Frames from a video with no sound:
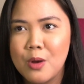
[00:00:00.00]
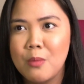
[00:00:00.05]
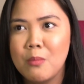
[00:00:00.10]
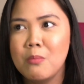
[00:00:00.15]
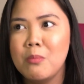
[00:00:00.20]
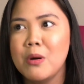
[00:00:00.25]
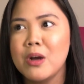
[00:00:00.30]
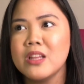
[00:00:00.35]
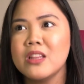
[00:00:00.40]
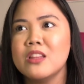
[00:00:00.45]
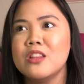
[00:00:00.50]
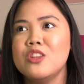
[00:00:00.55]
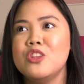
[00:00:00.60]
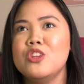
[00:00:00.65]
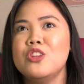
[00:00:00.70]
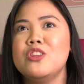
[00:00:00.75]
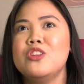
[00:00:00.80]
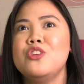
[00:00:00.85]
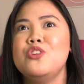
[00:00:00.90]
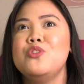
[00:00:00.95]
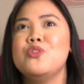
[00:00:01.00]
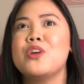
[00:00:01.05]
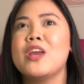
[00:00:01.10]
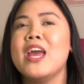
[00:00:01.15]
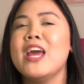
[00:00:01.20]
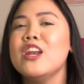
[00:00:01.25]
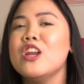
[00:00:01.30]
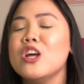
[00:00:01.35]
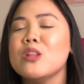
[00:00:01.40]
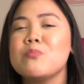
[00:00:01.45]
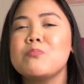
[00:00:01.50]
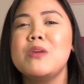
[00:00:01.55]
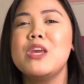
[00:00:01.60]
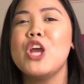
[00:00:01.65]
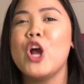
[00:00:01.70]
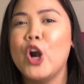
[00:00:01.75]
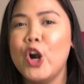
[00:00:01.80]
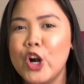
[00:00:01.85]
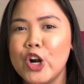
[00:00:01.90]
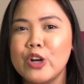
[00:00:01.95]
but you cannot be
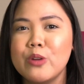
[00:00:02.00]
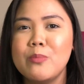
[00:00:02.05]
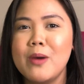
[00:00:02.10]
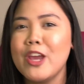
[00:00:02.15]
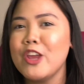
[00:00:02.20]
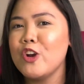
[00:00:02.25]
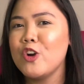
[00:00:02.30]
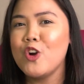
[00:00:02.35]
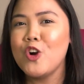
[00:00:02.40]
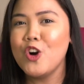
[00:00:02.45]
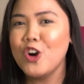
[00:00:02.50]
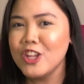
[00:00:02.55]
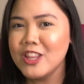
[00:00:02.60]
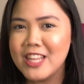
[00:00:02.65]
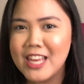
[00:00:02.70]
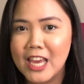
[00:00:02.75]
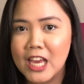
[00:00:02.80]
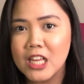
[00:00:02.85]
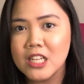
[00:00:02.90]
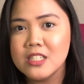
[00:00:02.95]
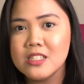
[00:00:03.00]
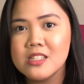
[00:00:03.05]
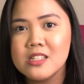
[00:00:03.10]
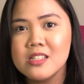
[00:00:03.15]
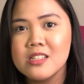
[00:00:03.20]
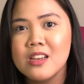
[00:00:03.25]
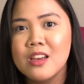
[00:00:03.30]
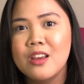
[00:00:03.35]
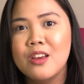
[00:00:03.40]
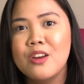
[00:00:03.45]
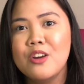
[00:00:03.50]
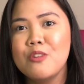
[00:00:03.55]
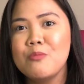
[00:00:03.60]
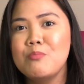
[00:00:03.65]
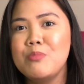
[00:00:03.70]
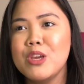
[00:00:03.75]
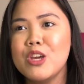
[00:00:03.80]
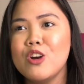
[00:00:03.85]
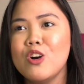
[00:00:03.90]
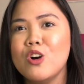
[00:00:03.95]
heard by your audience
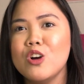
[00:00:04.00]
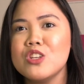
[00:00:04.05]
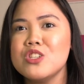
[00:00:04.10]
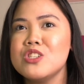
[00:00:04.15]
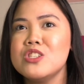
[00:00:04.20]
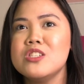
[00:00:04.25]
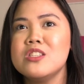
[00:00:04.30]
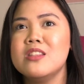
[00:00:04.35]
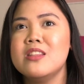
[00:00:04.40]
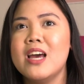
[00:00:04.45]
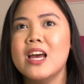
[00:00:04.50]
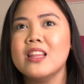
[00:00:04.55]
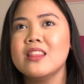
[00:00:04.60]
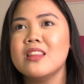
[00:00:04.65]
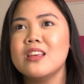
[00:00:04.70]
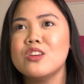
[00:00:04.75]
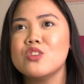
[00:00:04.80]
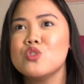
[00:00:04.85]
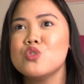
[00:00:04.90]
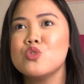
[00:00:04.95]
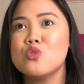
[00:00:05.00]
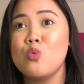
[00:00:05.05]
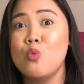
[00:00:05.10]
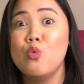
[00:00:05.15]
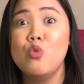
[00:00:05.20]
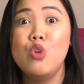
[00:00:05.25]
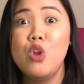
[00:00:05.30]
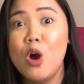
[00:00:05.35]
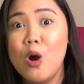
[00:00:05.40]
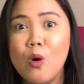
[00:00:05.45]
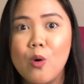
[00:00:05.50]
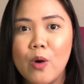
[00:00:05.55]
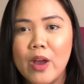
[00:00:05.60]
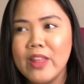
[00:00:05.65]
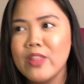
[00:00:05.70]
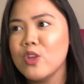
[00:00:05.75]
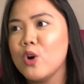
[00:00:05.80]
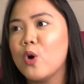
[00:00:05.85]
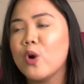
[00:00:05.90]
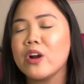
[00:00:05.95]
because that is too low and
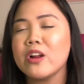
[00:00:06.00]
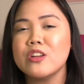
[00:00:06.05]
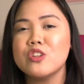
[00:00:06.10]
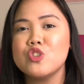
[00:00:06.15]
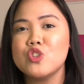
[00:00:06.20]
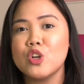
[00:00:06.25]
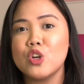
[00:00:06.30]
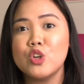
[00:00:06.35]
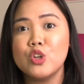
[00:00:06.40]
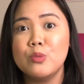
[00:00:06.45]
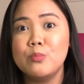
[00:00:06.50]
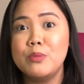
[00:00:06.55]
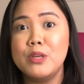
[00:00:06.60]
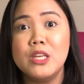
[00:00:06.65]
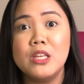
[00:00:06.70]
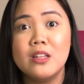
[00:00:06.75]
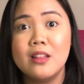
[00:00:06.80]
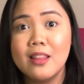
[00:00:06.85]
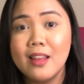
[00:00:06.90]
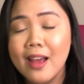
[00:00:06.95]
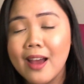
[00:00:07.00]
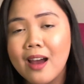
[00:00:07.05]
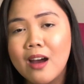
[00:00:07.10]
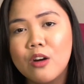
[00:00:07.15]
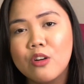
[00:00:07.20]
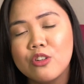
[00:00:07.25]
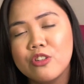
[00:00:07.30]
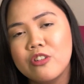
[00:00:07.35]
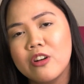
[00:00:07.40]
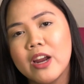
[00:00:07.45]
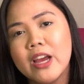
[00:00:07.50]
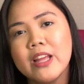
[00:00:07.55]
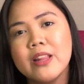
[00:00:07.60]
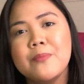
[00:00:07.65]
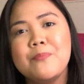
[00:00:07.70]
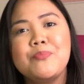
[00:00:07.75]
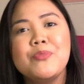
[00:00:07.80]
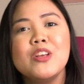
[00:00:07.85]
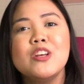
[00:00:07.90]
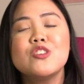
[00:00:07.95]
the orchestra could be loud, right?
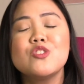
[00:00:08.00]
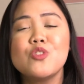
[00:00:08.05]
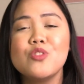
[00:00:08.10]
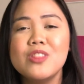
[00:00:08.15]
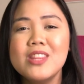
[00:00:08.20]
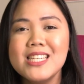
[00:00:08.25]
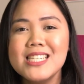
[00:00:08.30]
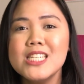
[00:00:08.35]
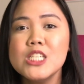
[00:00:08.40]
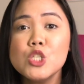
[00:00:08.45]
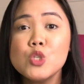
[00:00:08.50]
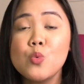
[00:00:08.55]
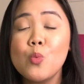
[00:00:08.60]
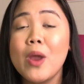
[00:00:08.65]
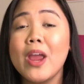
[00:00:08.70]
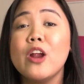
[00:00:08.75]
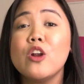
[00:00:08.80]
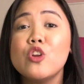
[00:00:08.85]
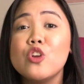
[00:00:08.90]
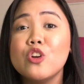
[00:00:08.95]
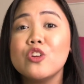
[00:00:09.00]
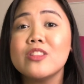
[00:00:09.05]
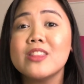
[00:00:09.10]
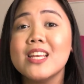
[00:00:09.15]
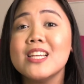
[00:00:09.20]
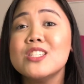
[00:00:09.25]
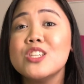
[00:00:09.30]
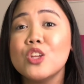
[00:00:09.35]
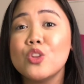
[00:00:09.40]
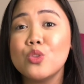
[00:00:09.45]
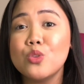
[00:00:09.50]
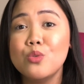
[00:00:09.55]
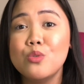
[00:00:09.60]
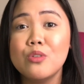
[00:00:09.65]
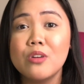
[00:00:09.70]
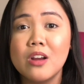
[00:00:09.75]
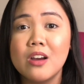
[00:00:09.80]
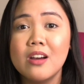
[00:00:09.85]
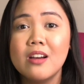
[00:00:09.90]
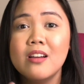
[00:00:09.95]
So this is where your
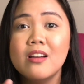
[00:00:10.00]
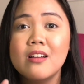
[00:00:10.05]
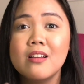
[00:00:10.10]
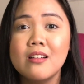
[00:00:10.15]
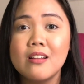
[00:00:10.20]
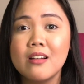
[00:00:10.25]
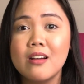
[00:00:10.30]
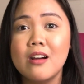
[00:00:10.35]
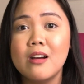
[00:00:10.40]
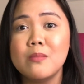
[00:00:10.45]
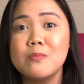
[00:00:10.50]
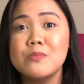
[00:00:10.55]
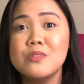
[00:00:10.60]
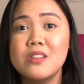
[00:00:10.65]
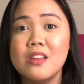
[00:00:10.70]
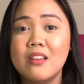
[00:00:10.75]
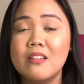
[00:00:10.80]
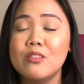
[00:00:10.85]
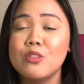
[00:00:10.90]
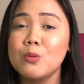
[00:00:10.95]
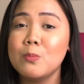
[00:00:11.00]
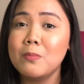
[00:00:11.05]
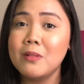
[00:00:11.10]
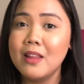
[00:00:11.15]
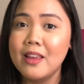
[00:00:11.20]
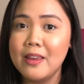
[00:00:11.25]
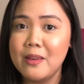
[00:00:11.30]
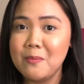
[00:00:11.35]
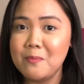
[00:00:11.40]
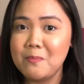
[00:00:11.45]
tessitura comes into play.